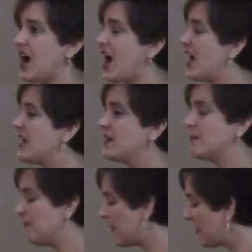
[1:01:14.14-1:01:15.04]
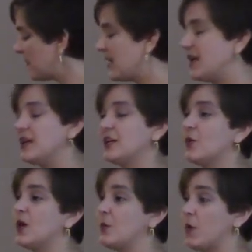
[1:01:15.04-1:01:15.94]
I, you
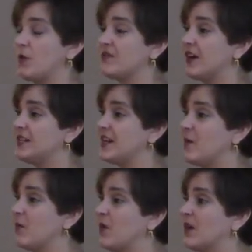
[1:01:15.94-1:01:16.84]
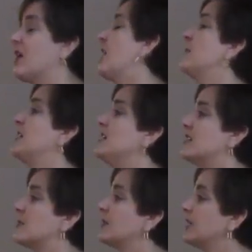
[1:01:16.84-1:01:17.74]
know, when we find out more, I may need
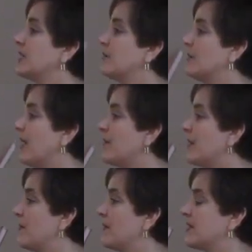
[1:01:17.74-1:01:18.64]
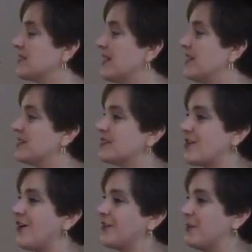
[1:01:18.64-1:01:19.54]
to completely rewrite my book and say, this
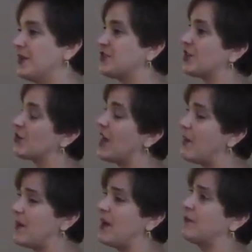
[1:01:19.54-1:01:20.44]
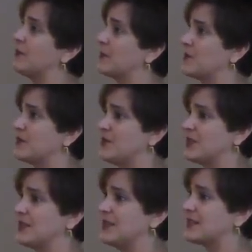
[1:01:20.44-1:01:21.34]
is all a bunch of crap. Everyone was
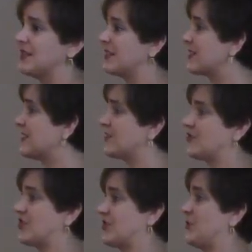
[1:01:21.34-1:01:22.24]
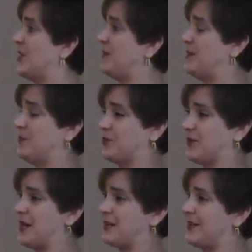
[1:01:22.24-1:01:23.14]
using these things. This is just the way people
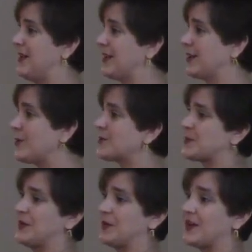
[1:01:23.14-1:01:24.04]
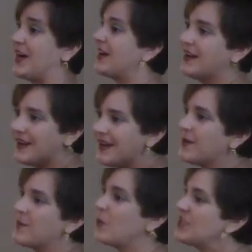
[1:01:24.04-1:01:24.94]
drank goat's milk. I,
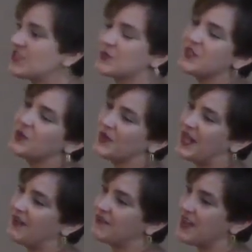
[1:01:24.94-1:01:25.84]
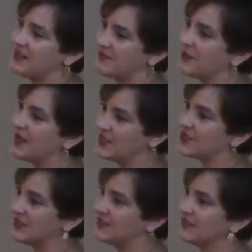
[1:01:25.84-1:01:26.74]
but we just, we don't have that
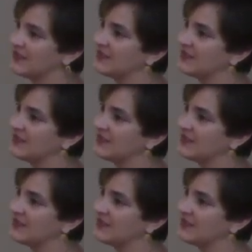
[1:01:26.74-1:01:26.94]
information.